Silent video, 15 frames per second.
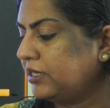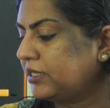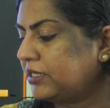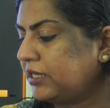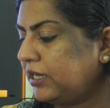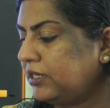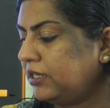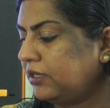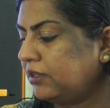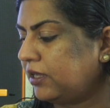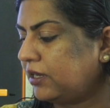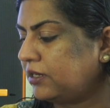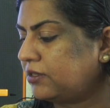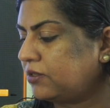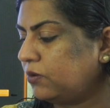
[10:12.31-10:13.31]
stating
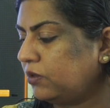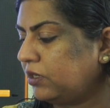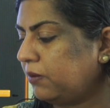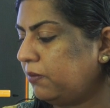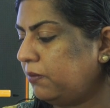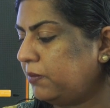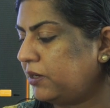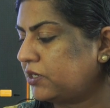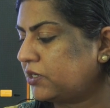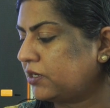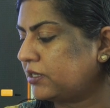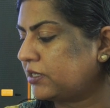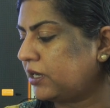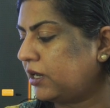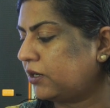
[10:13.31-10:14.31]
that suitable
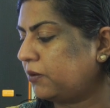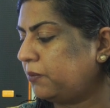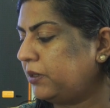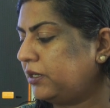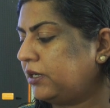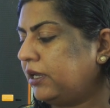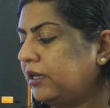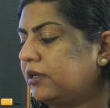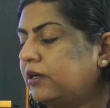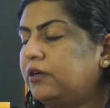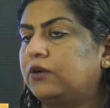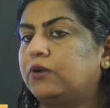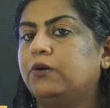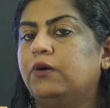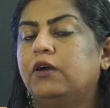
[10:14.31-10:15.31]
measures are to be
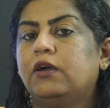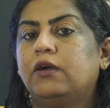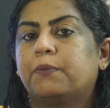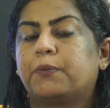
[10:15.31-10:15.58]
taken to